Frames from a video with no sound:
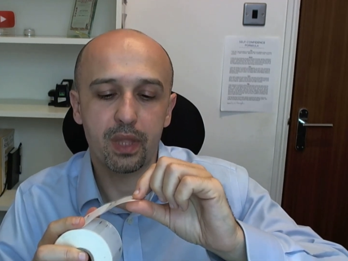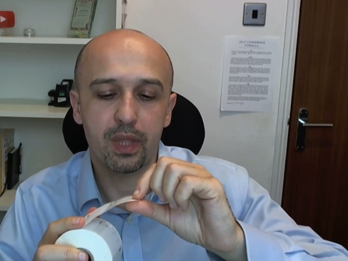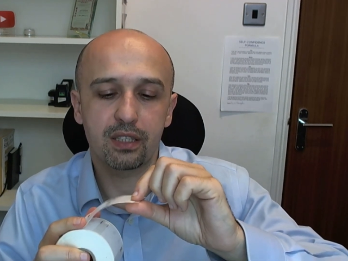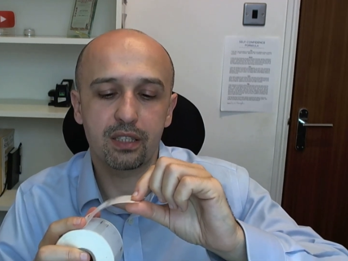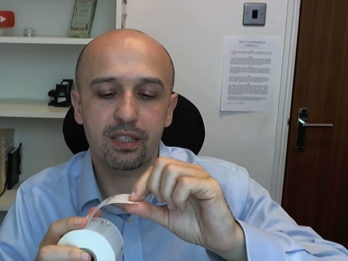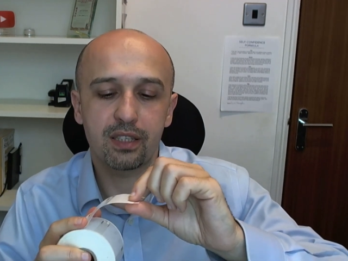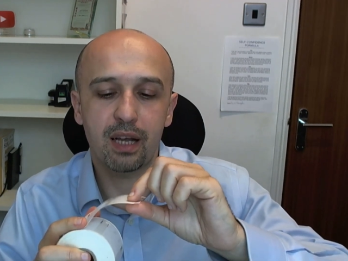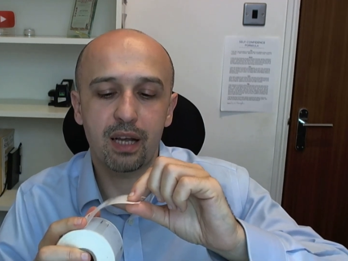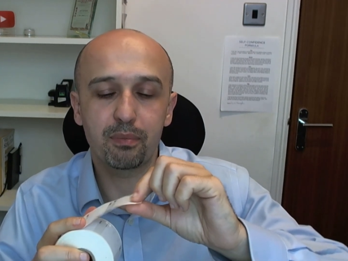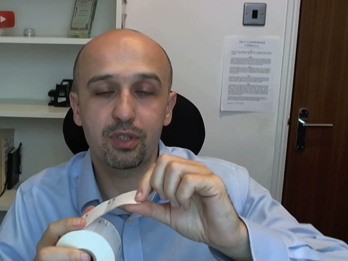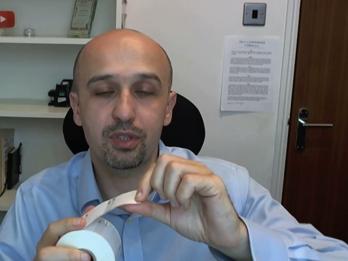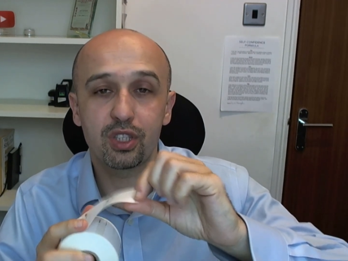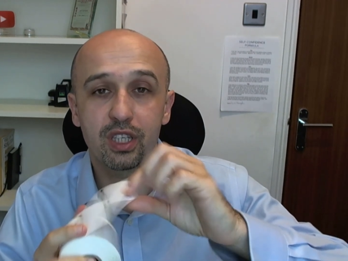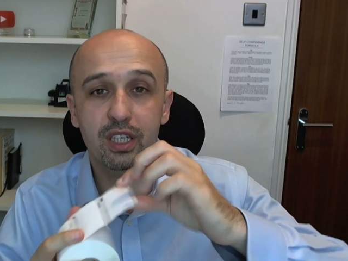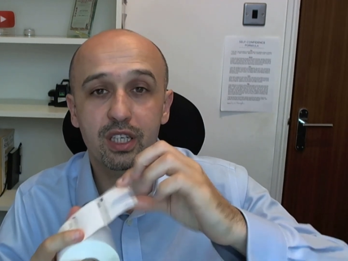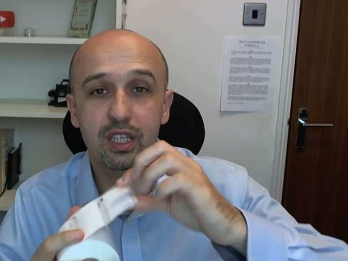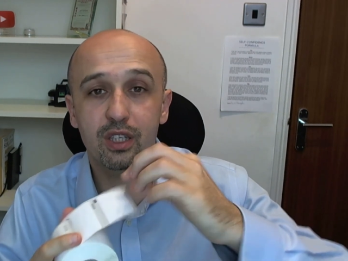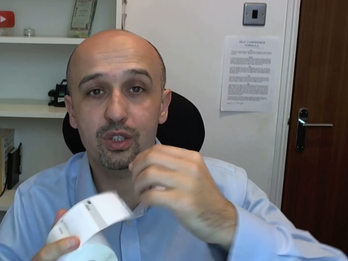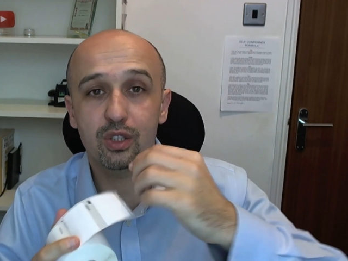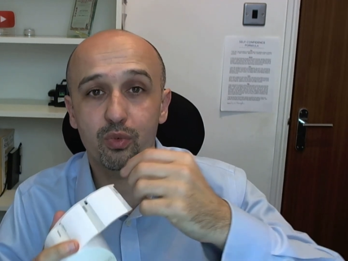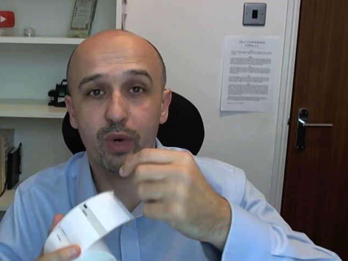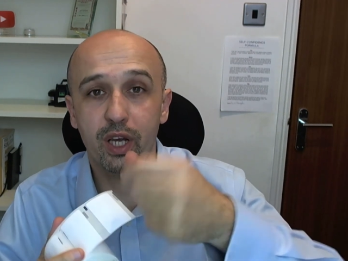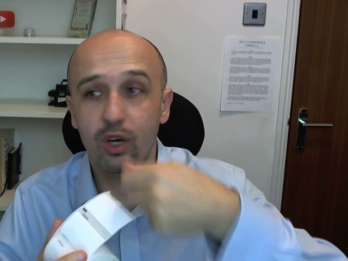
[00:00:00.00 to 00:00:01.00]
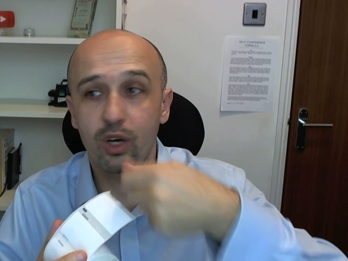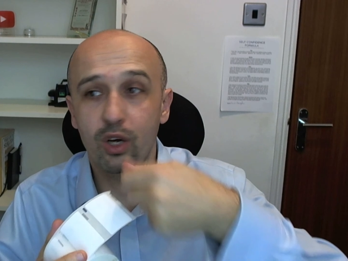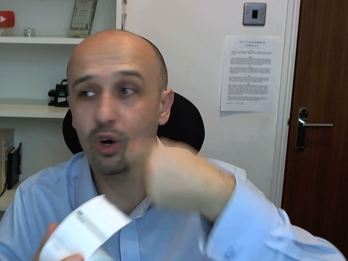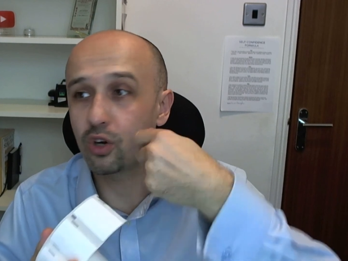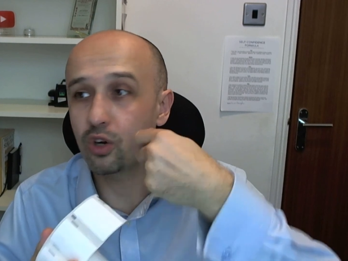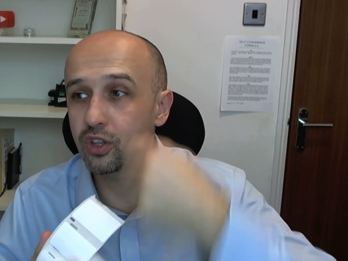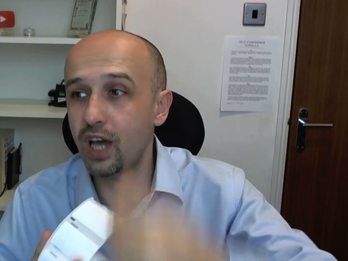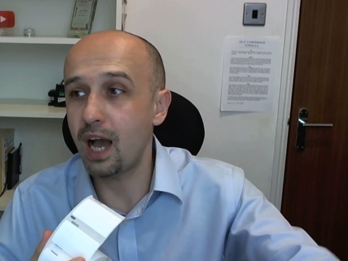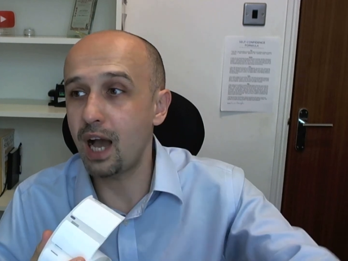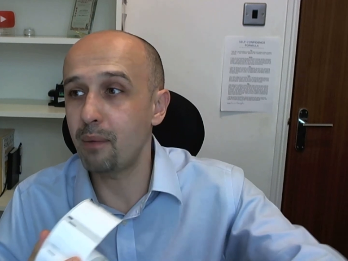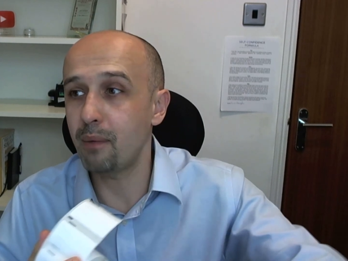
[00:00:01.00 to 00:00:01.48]
some stickers were
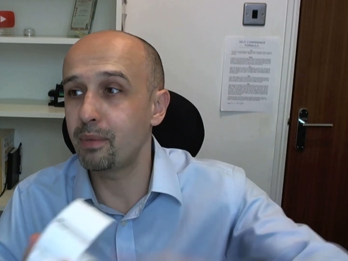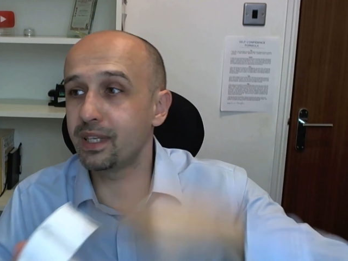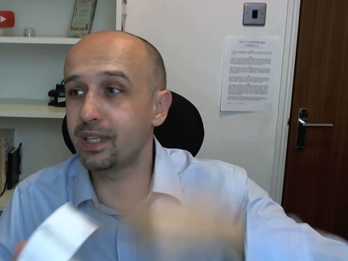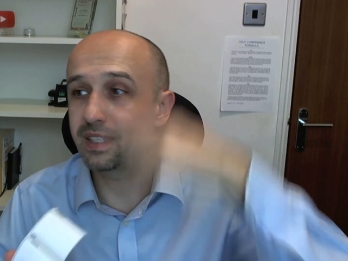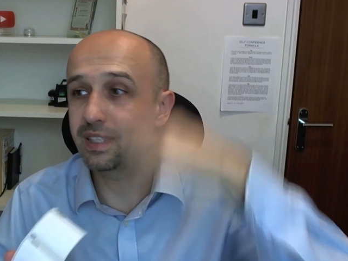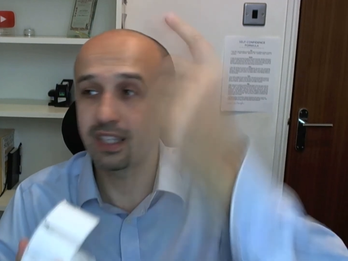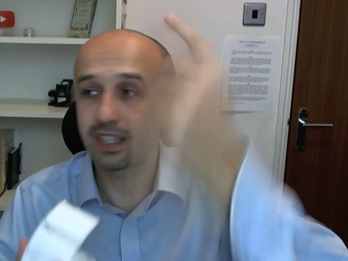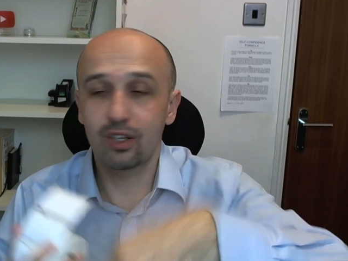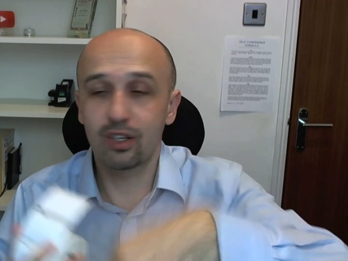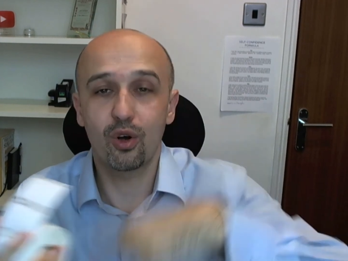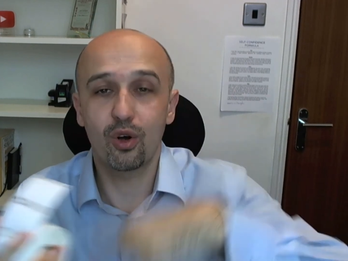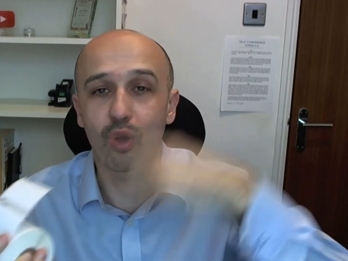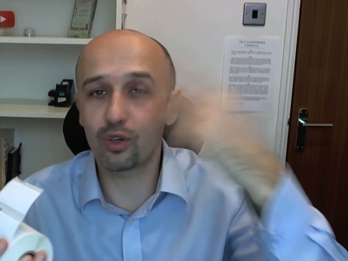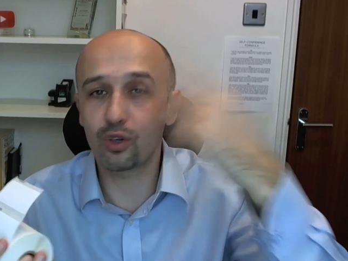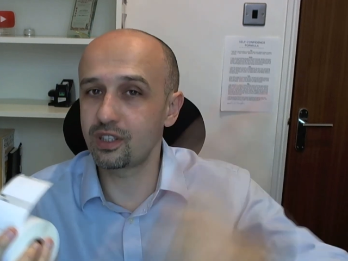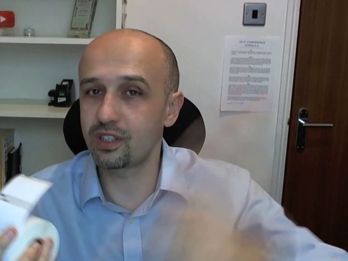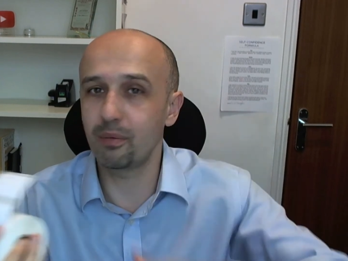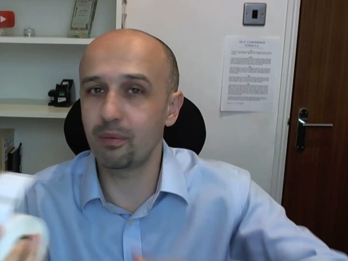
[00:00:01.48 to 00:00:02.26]
caught up and that caused